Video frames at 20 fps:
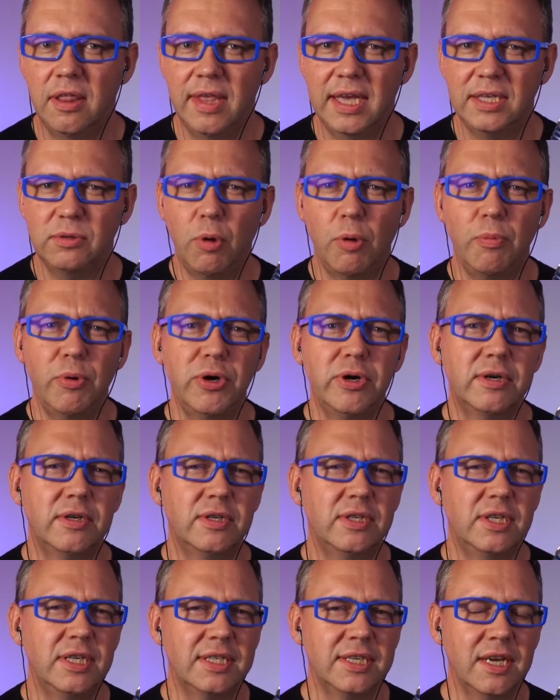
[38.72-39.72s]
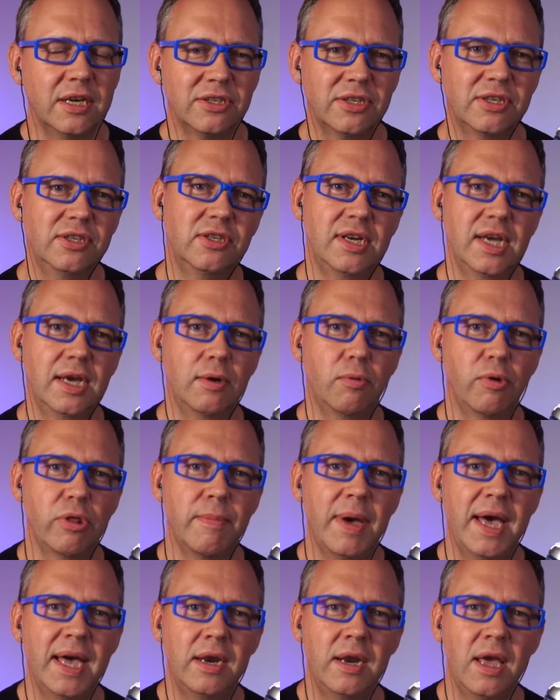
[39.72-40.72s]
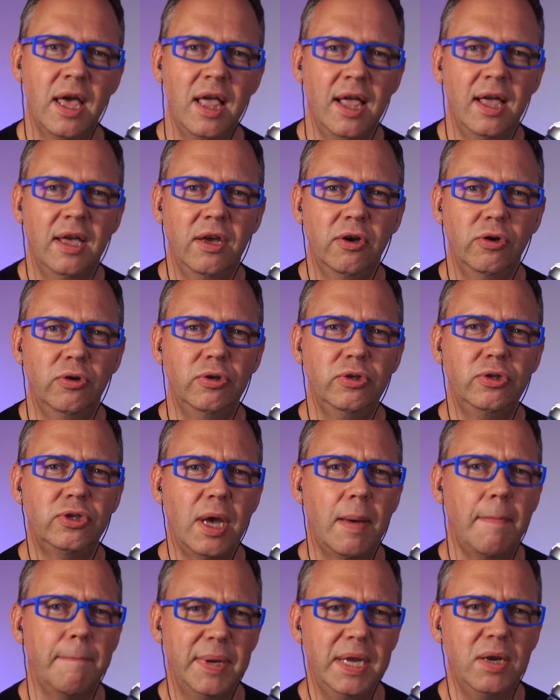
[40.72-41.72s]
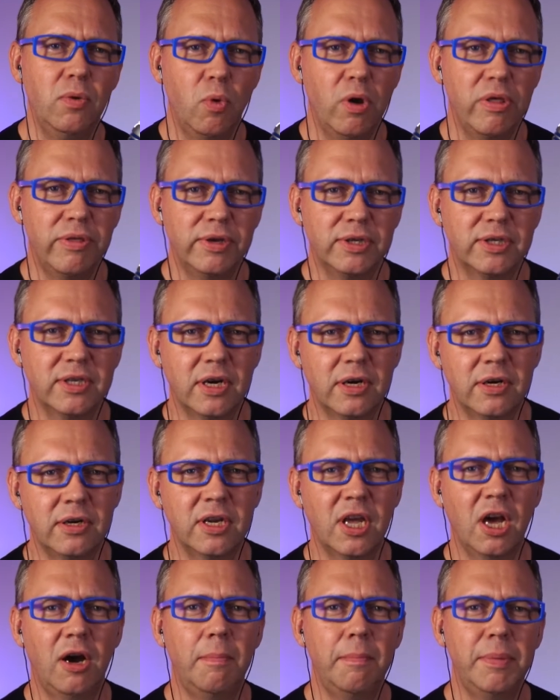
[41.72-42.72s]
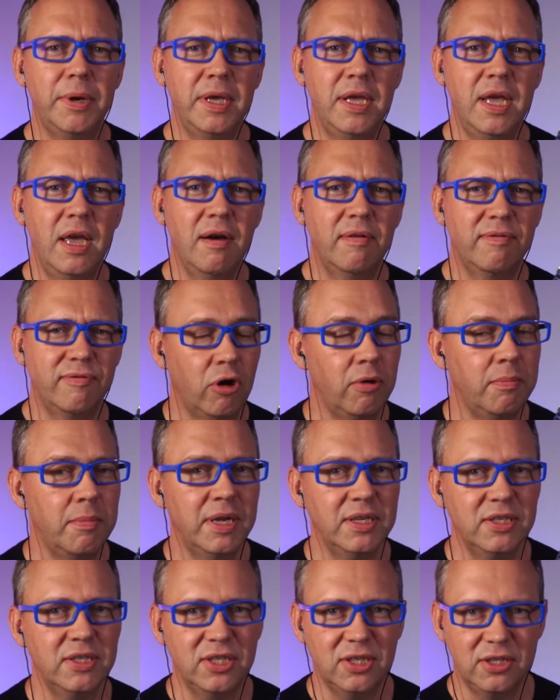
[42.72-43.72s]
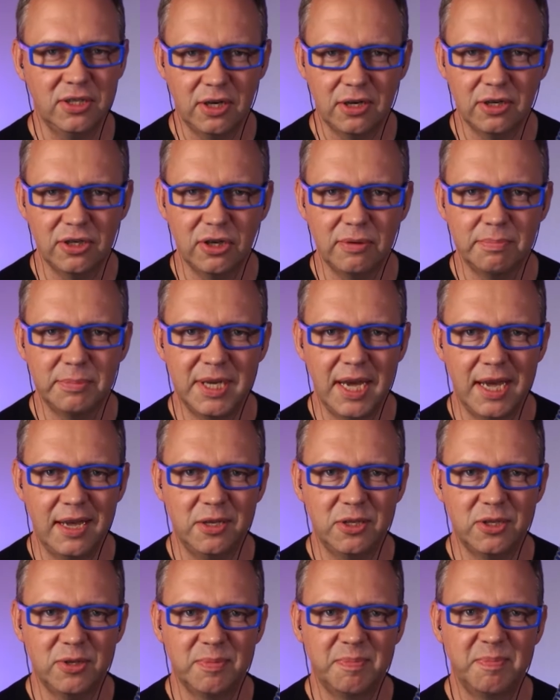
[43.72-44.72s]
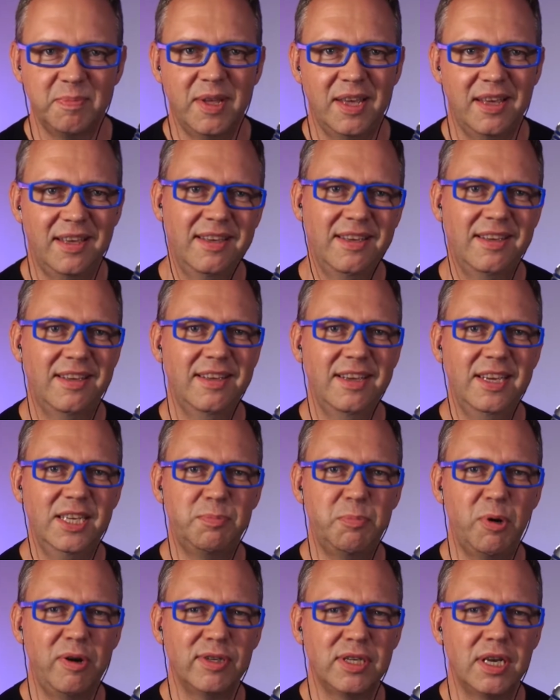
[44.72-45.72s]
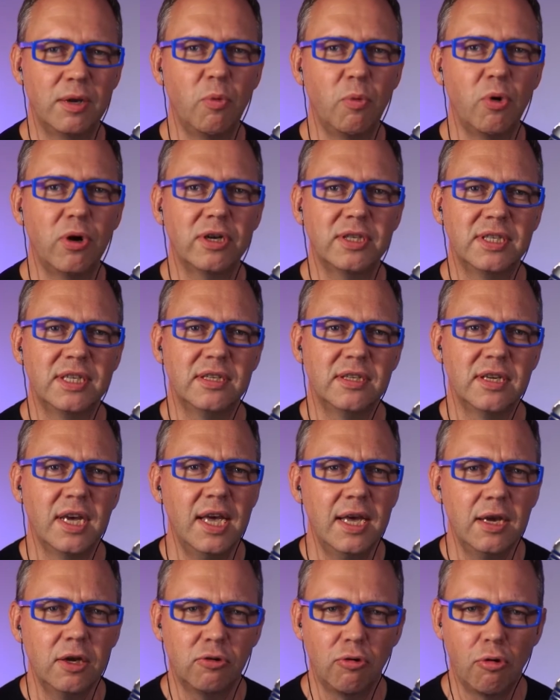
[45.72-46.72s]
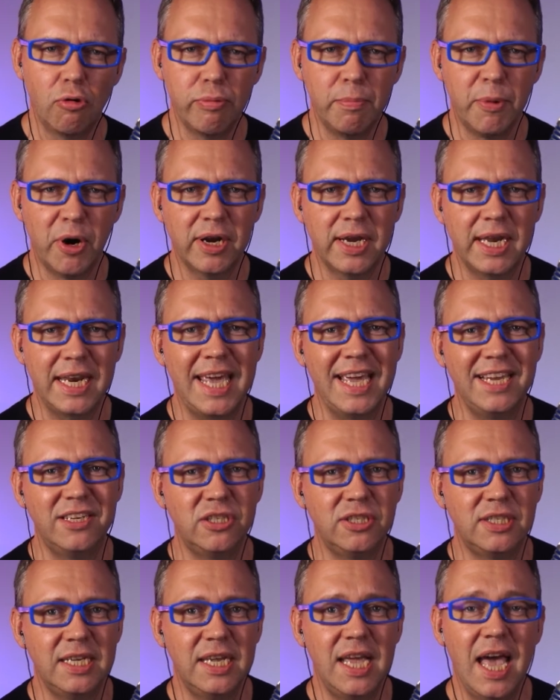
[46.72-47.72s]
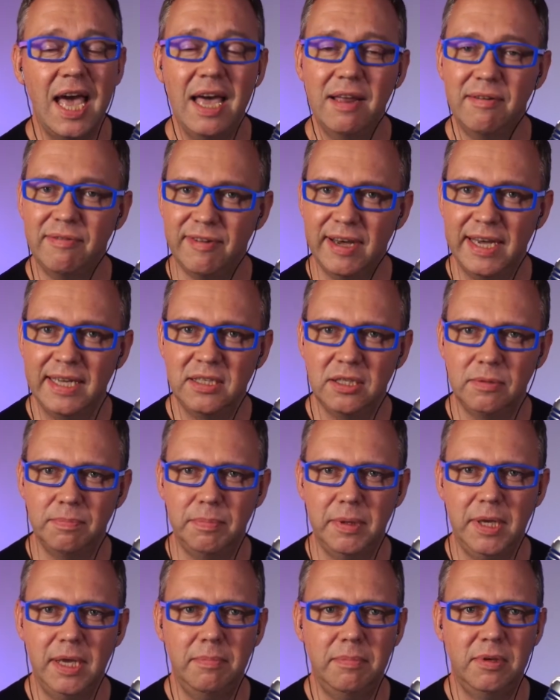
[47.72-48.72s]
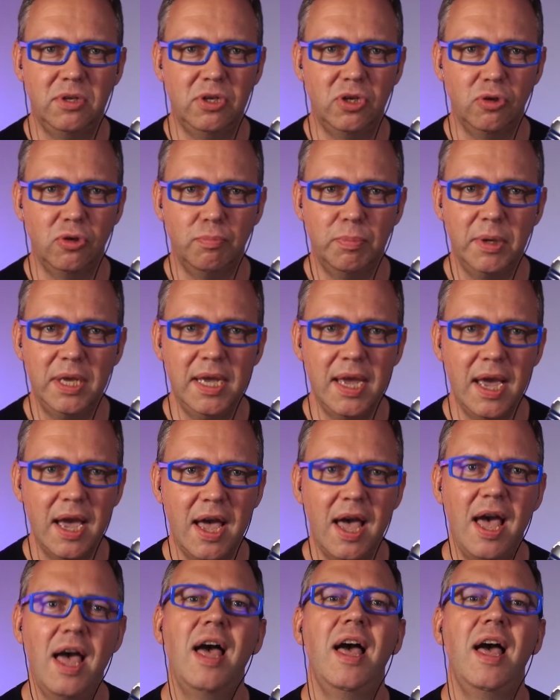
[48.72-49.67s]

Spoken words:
That's what we're discussing today with a man who's been with his current company from startup days. He's previously worked at growth marketing agency Advance B2B